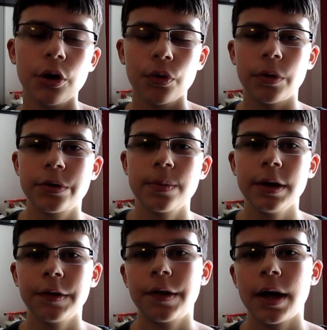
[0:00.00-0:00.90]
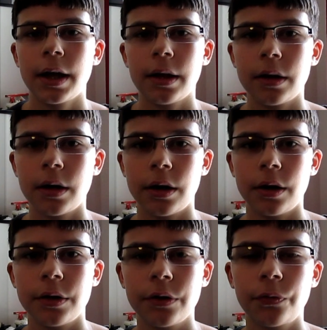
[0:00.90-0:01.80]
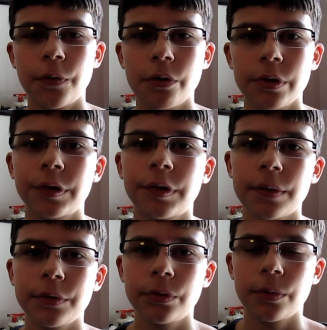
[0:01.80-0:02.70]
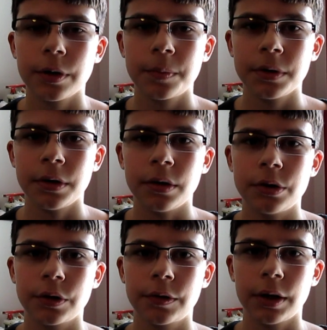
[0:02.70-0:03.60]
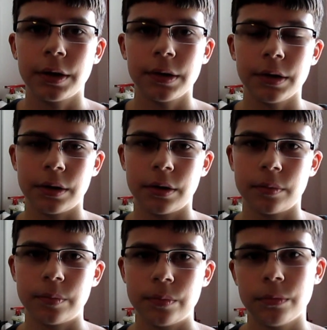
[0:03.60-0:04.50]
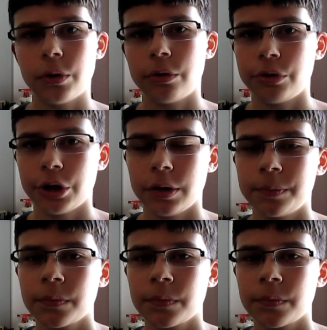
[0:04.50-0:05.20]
which means that this phone is 720p, just like the Moto G.